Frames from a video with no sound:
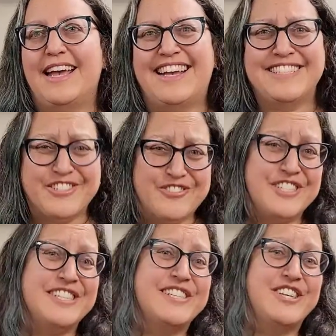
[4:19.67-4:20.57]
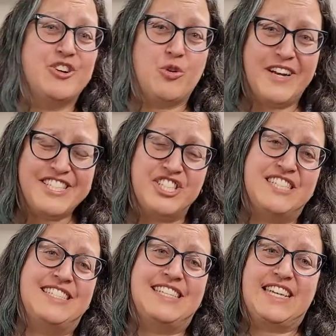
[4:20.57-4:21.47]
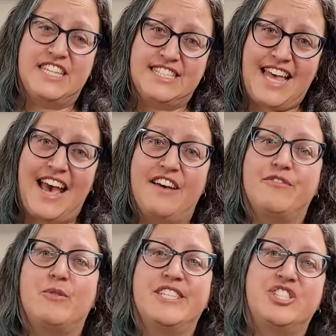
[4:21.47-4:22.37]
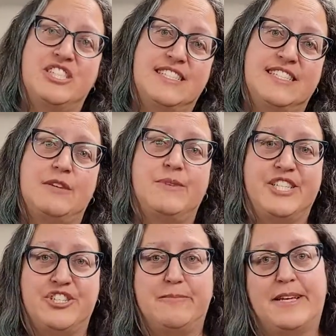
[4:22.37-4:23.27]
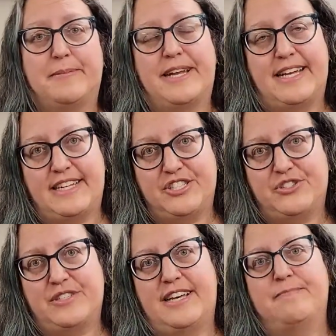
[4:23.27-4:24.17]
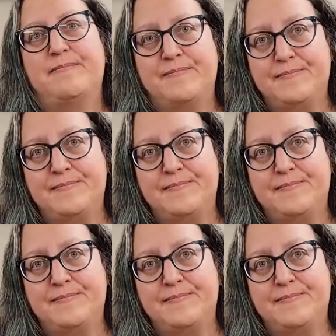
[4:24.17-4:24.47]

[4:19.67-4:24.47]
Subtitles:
answers to their questions. The kids have questions, and we should be able to answer them.